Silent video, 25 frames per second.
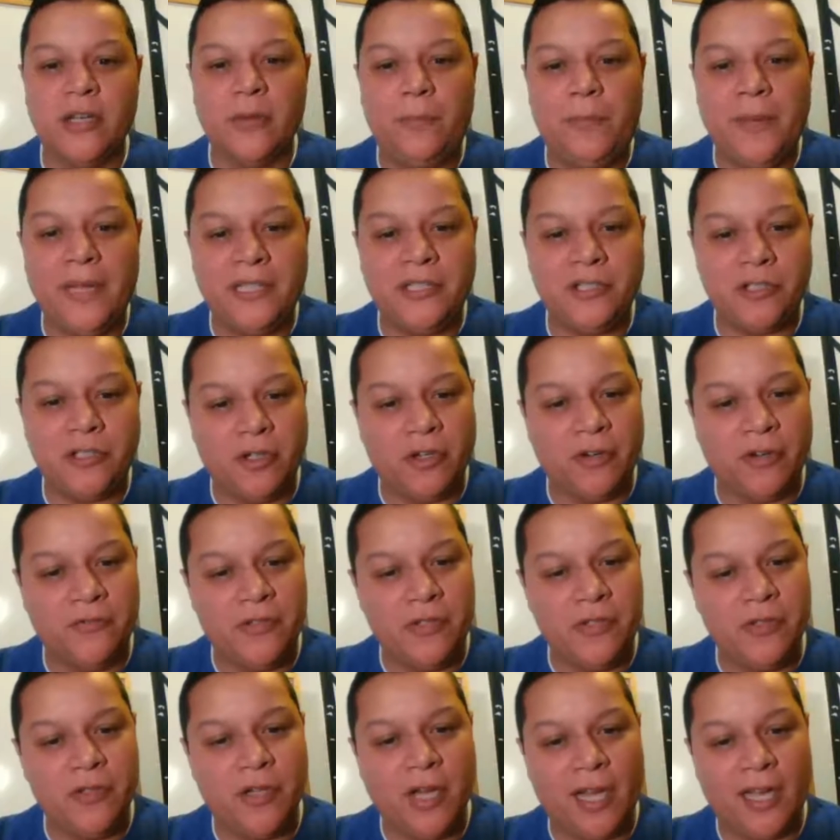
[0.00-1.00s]
a picture of
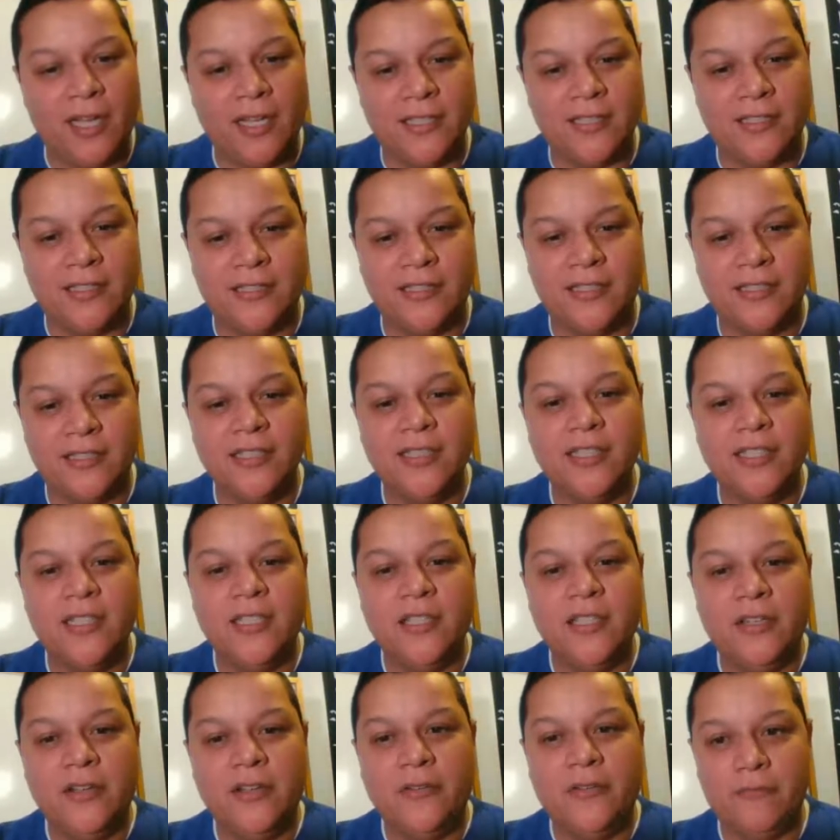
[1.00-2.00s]
you guys
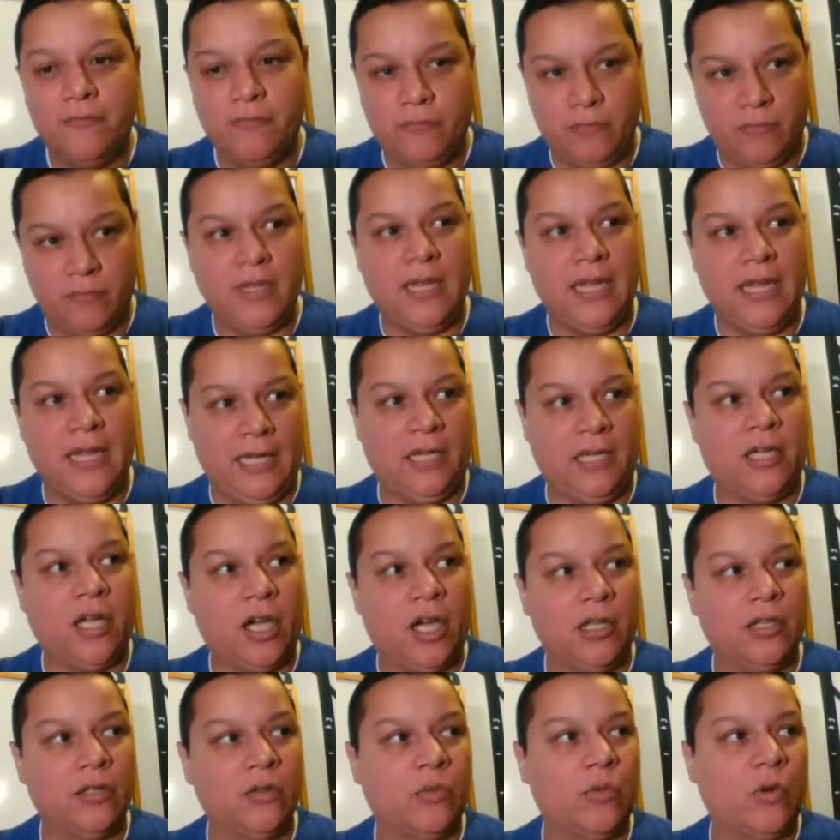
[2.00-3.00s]
in
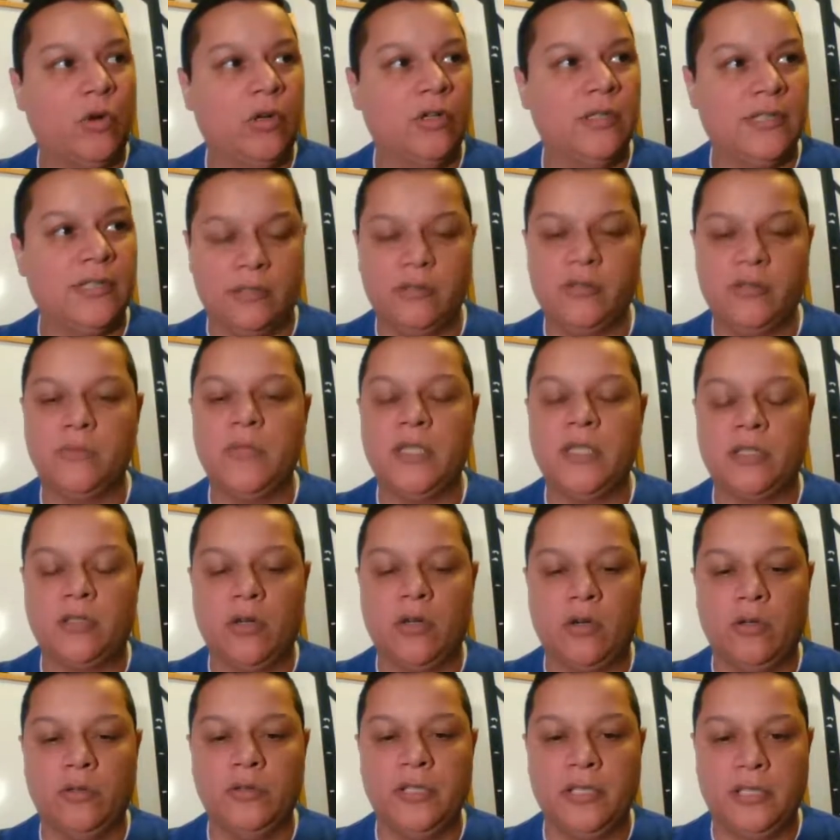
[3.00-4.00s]
Color Wars. It was Miss
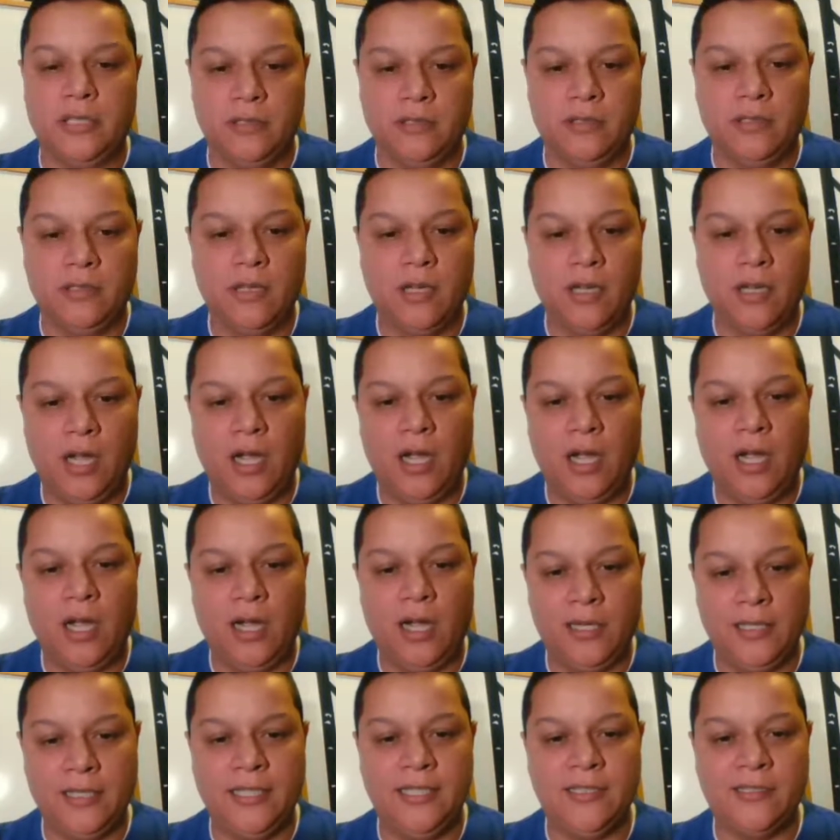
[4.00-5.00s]
Golden
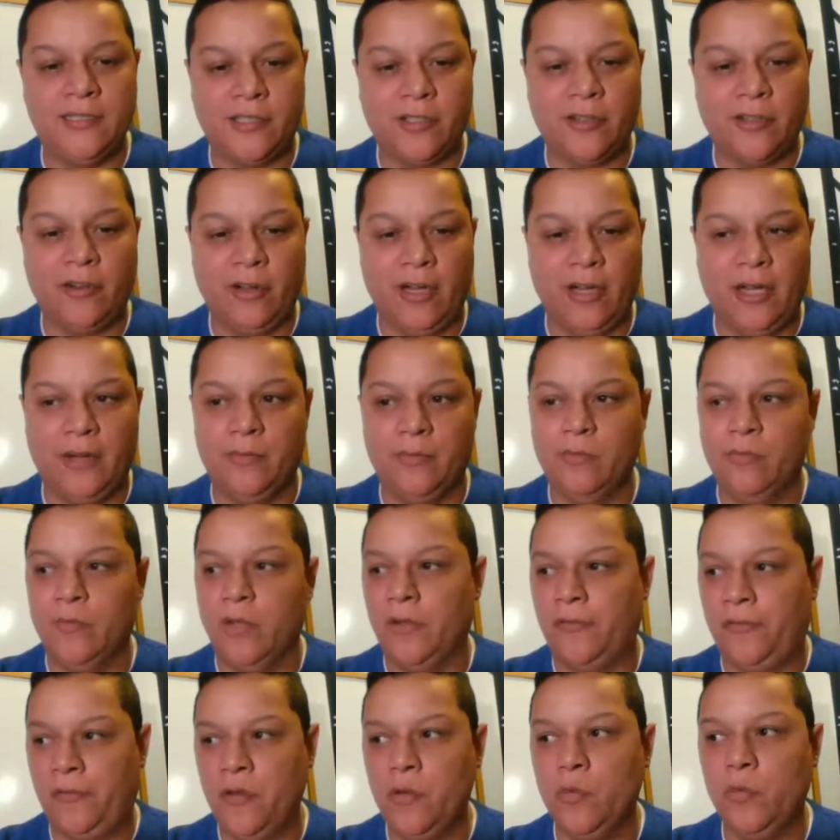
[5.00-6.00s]
on Instagram
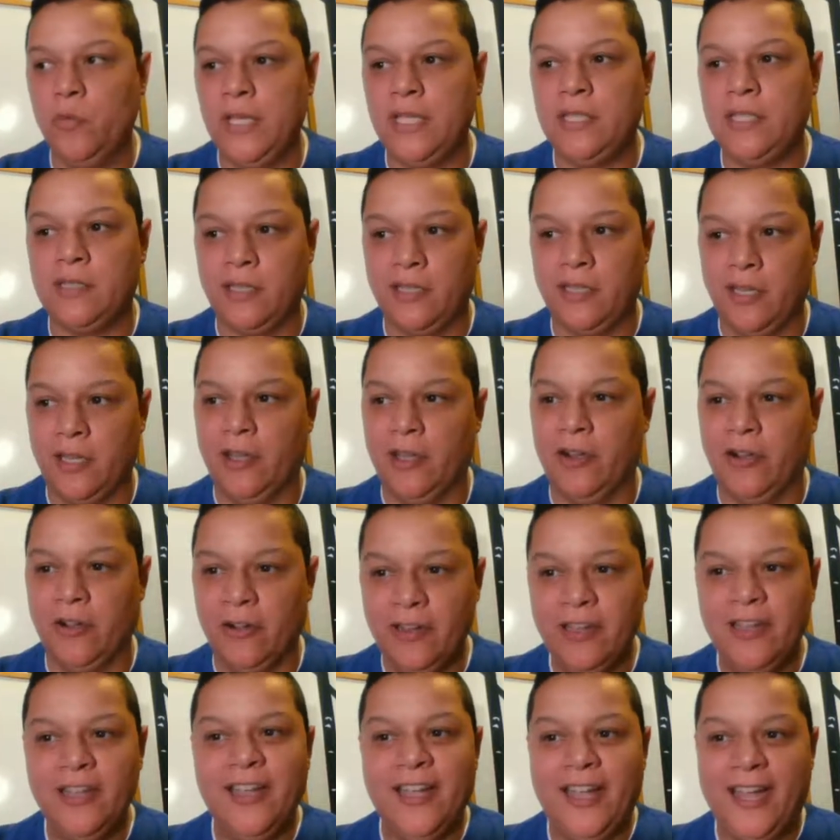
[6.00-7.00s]
a few weeks ago,
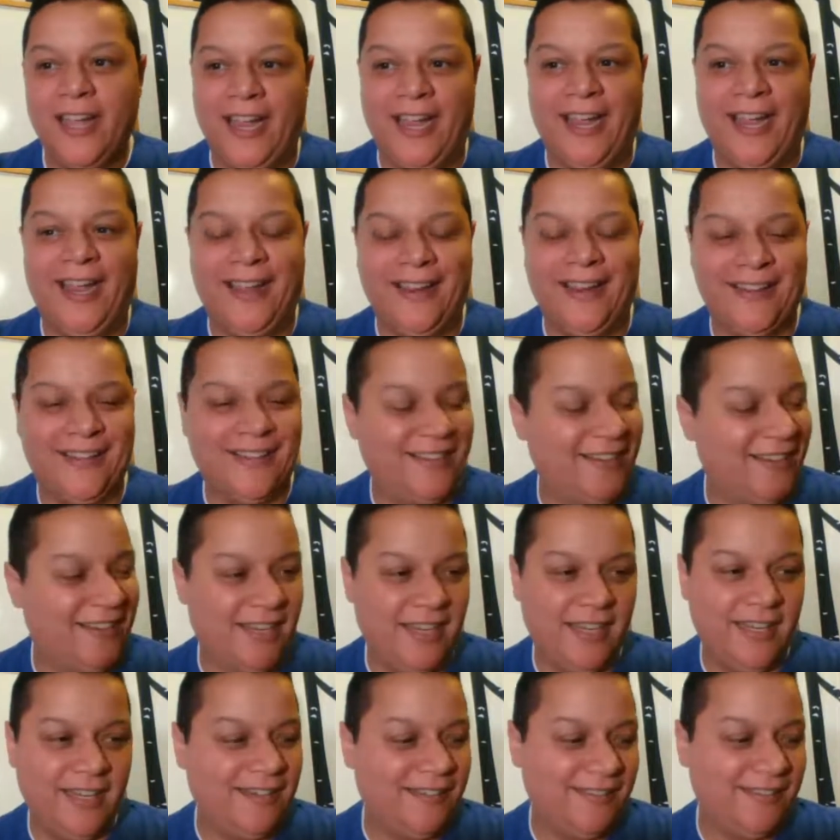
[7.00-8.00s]
and
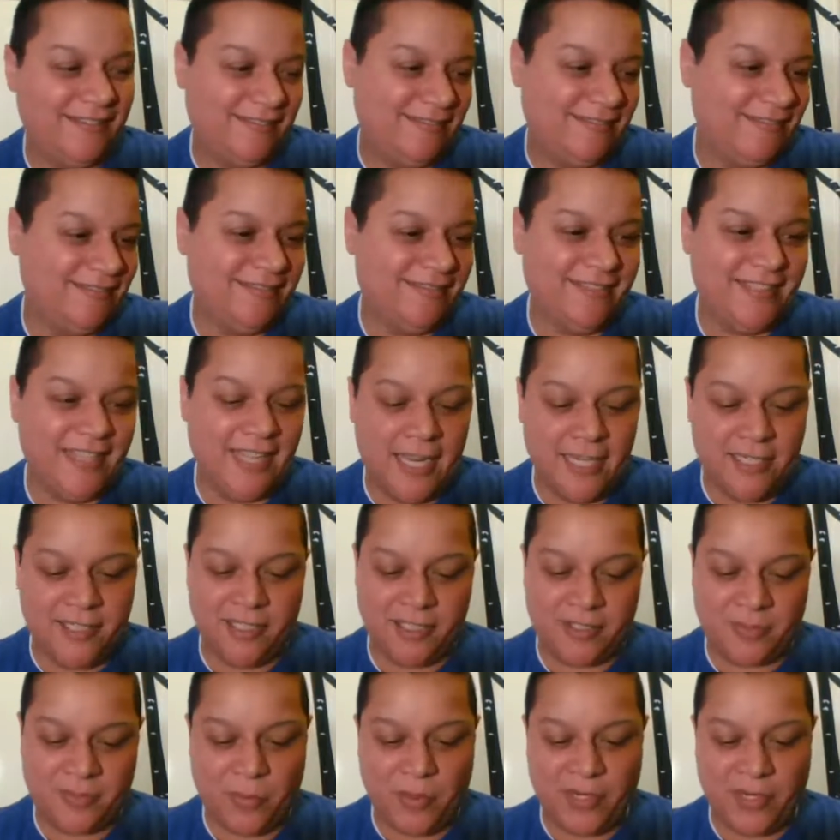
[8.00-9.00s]
it
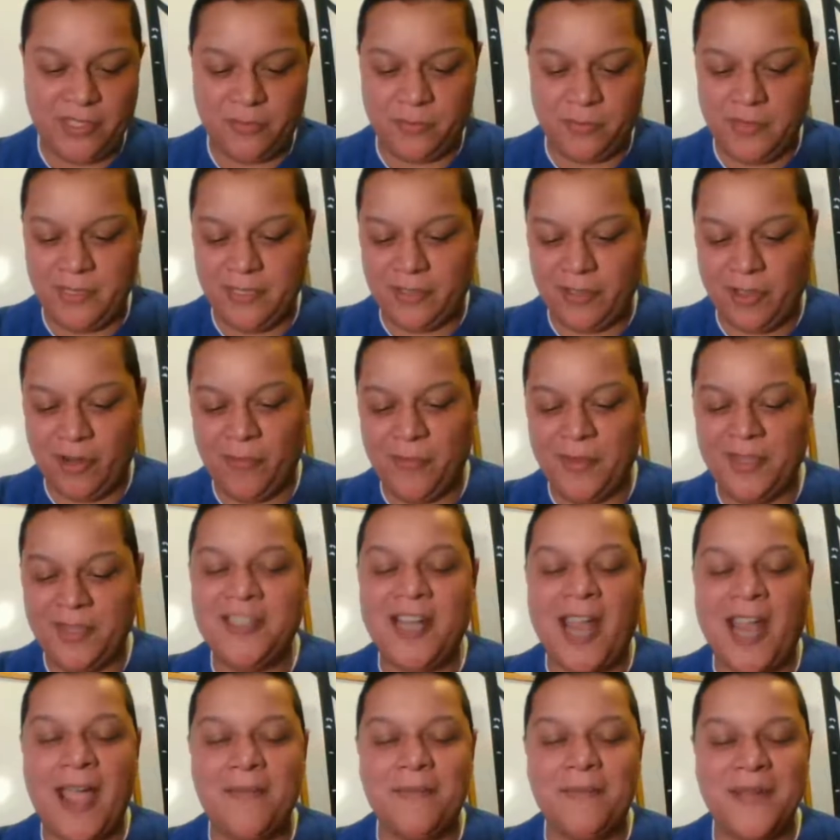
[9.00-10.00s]
just brings me so much
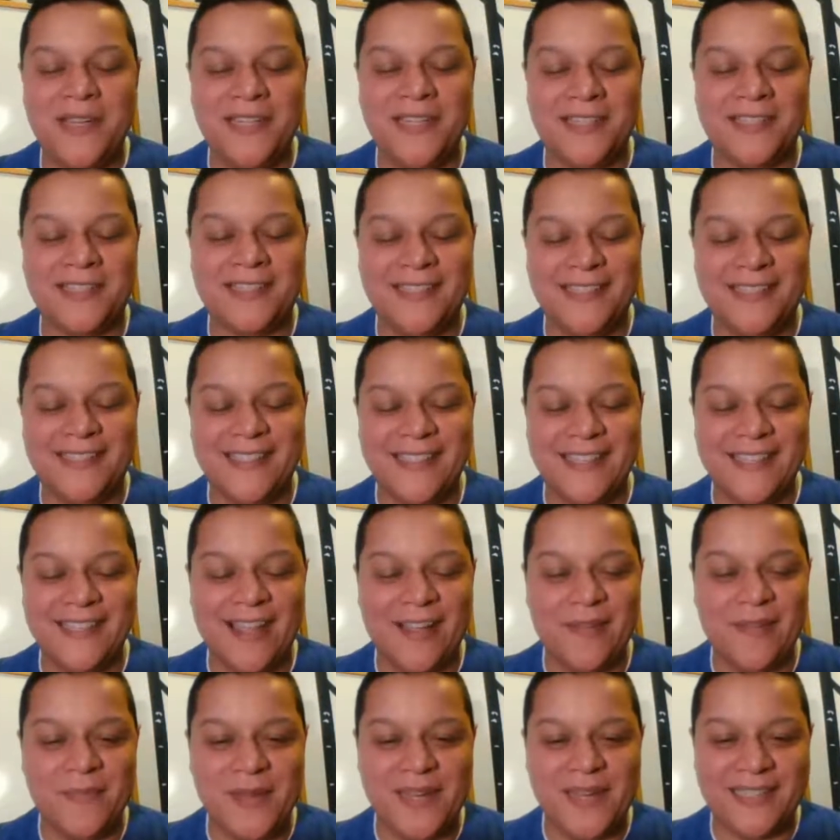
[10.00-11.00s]
happiness to see
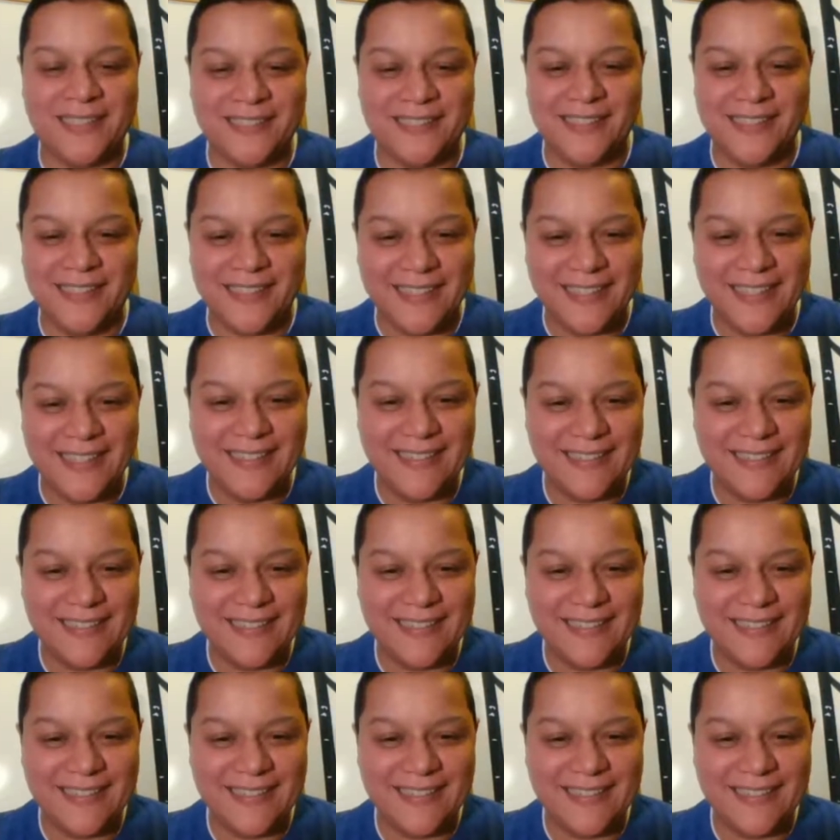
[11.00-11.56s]
that picture.